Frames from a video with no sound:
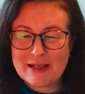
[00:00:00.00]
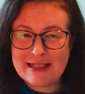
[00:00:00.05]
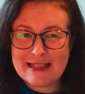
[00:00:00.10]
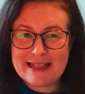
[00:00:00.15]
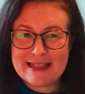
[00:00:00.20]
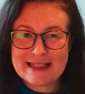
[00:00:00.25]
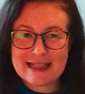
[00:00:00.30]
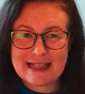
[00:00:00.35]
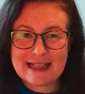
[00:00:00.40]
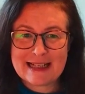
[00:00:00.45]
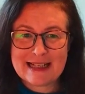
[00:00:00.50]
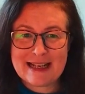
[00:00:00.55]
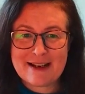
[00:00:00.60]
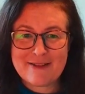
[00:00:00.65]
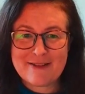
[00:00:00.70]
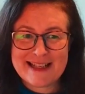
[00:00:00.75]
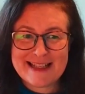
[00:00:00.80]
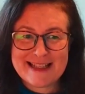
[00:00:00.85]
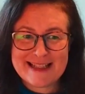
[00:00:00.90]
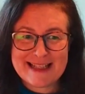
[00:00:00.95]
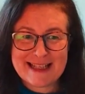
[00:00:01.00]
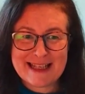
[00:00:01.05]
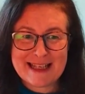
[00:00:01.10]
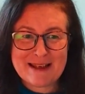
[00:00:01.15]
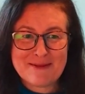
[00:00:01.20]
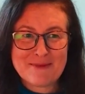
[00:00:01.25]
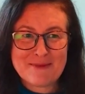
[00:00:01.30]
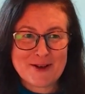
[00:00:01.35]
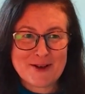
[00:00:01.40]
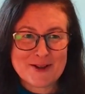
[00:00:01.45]
need to clear any
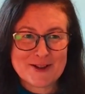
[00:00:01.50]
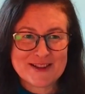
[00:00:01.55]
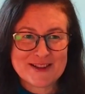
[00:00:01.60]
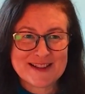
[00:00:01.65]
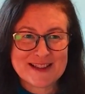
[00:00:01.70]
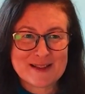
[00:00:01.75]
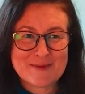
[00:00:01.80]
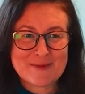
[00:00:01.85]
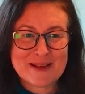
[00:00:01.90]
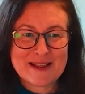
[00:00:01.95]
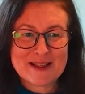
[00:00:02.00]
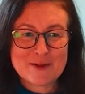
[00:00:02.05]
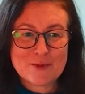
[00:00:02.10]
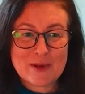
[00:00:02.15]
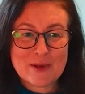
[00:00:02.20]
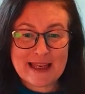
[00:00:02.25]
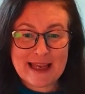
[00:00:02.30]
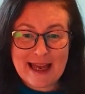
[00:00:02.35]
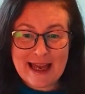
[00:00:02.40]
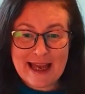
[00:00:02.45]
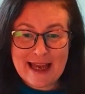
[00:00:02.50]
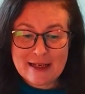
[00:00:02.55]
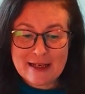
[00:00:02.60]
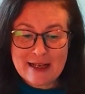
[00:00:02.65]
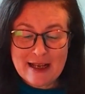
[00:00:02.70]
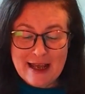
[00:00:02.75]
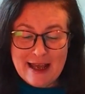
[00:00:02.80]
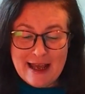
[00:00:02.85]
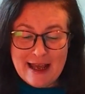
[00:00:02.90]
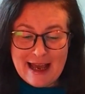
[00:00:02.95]
sticky emotions, because we
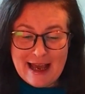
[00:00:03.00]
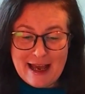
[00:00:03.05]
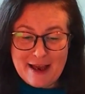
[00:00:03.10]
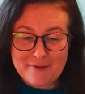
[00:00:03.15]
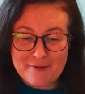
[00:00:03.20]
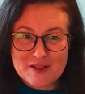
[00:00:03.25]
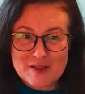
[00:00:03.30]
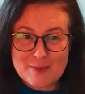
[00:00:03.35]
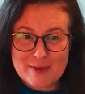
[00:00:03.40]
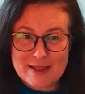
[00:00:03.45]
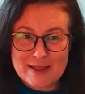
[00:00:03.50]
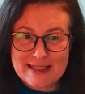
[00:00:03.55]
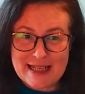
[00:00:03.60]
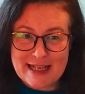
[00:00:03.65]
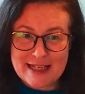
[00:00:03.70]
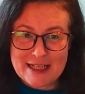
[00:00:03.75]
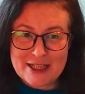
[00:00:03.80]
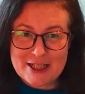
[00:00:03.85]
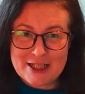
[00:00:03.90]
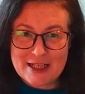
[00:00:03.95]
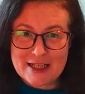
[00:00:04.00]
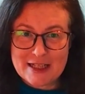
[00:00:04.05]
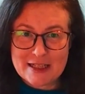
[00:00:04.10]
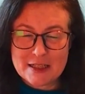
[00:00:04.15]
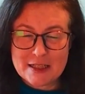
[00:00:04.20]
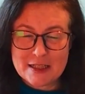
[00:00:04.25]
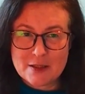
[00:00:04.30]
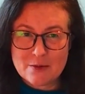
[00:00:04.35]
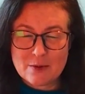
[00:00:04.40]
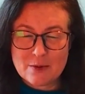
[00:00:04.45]
can have split energy
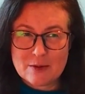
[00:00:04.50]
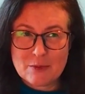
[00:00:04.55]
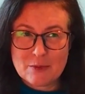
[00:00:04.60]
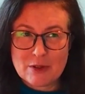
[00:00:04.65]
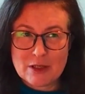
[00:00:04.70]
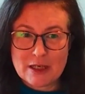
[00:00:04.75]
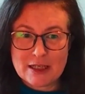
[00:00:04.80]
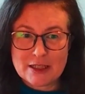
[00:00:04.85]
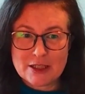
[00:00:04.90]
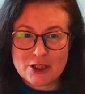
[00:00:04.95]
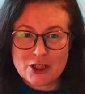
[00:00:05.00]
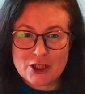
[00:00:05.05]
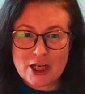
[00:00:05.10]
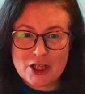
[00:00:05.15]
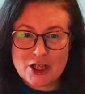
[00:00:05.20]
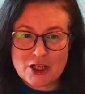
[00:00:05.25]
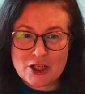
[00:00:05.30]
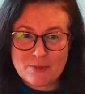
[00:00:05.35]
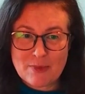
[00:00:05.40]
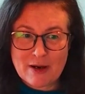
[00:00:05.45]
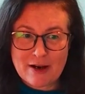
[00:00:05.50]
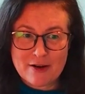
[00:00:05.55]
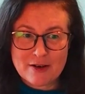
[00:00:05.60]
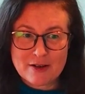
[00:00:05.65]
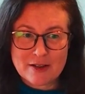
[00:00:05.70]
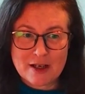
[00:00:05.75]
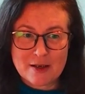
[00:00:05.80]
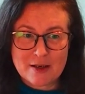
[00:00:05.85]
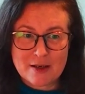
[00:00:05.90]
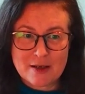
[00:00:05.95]
and changing
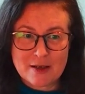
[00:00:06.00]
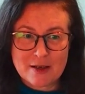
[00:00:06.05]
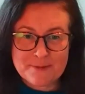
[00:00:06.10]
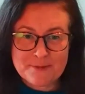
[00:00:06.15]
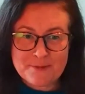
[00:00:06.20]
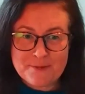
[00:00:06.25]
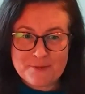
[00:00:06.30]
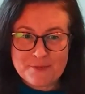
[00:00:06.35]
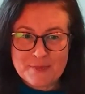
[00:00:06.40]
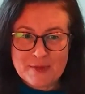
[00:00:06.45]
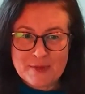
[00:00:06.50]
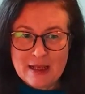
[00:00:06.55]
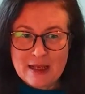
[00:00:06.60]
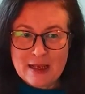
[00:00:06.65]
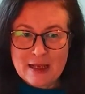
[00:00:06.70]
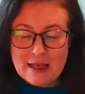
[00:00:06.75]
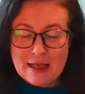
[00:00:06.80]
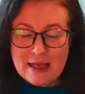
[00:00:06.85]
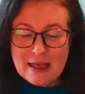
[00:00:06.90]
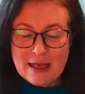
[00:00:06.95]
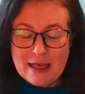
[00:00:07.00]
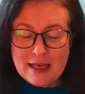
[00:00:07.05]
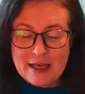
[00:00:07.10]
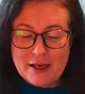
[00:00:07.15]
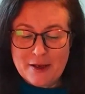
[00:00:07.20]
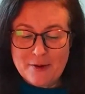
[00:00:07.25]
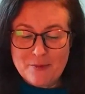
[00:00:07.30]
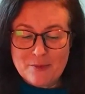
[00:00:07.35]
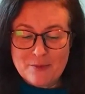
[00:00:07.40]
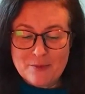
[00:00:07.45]
paradigms
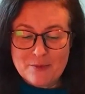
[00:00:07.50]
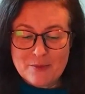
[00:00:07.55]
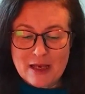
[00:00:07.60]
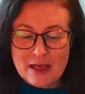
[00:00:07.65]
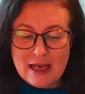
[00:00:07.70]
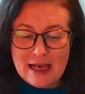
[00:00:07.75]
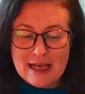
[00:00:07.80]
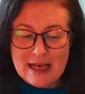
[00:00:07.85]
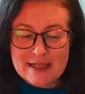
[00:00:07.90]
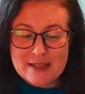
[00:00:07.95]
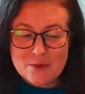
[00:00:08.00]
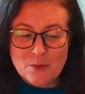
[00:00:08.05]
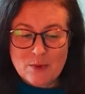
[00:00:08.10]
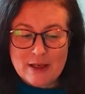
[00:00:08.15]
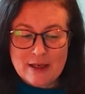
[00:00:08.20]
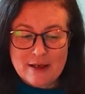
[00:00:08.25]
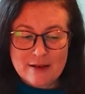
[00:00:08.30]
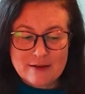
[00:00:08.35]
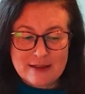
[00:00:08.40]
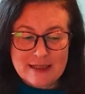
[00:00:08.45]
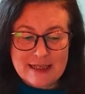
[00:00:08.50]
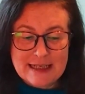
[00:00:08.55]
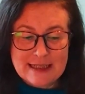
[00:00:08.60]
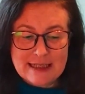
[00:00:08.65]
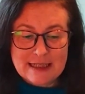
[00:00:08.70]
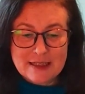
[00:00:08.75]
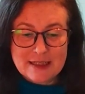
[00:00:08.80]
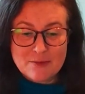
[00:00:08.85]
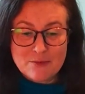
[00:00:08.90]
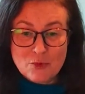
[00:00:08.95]
as we are
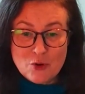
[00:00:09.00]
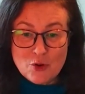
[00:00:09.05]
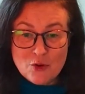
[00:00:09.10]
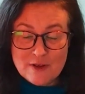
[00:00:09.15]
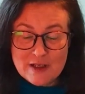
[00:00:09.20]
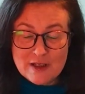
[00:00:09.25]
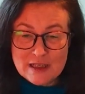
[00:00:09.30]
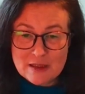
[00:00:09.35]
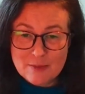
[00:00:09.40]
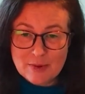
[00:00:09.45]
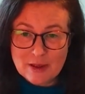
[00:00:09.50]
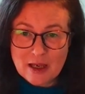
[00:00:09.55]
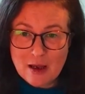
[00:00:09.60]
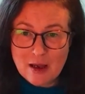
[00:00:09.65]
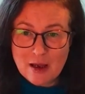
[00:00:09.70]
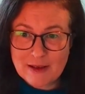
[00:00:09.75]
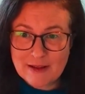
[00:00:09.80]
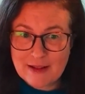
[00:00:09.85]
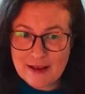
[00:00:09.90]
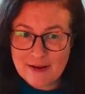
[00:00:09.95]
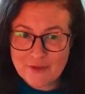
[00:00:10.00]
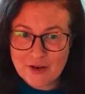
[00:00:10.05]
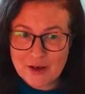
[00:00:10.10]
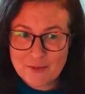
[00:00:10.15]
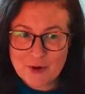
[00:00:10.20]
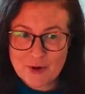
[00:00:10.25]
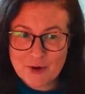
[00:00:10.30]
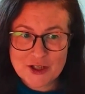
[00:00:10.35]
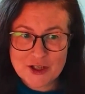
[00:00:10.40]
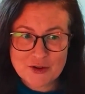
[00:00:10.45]
needing to move into becoming that
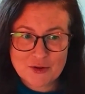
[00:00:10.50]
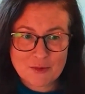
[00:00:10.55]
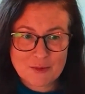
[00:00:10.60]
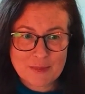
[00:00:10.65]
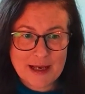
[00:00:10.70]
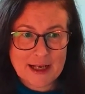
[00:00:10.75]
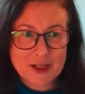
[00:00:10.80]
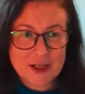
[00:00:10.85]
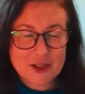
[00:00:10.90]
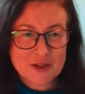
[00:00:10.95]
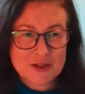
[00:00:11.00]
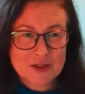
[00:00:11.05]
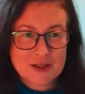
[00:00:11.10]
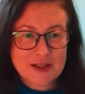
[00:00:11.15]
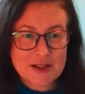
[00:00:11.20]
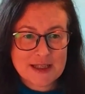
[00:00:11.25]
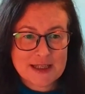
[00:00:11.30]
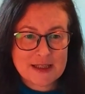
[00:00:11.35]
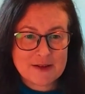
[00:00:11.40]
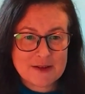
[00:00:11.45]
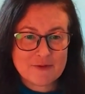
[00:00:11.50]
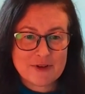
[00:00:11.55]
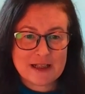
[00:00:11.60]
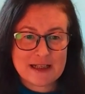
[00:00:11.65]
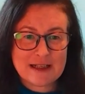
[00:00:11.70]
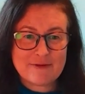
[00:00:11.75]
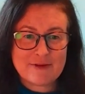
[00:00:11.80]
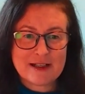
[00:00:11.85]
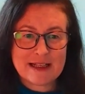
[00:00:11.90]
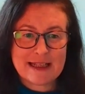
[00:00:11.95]
vibrational match. And so this is
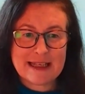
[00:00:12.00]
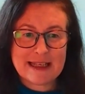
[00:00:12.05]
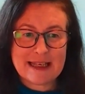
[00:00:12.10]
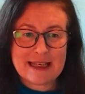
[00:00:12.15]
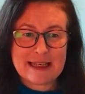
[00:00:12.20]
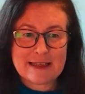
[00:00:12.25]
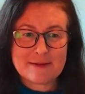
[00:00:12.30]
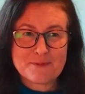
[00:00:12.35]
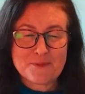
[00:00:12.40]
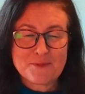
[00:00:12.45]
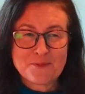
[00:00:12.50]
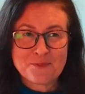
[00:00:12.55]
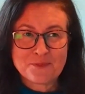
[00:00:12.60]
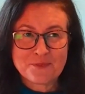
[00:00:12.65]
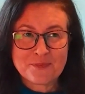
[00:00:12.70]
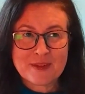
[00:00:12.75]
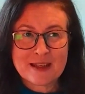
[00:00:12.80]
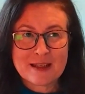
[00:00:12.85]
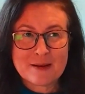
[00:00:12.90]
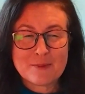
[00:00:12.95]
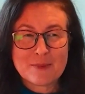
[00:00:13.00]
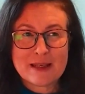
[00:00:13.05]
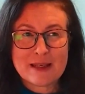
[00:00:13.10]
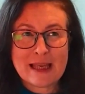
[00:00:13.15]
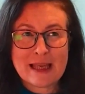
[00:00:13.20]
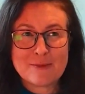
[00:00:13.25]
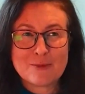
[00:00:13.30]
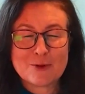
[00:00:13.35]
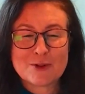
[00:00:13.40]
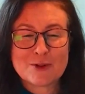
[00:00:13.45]
really, really key, being
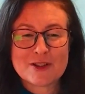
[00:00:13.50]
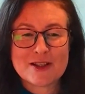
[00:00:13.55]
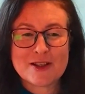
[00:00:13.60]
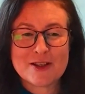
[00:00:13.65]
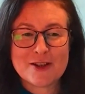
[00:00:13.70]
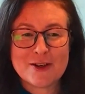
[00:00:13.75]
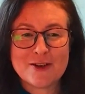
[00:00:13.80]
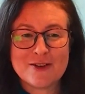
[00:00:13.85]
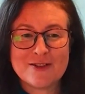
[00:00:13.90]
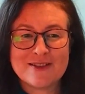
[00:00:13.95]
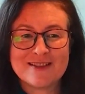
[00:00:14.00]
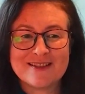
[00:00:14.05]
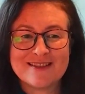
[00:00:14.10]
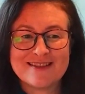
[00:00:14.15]
able to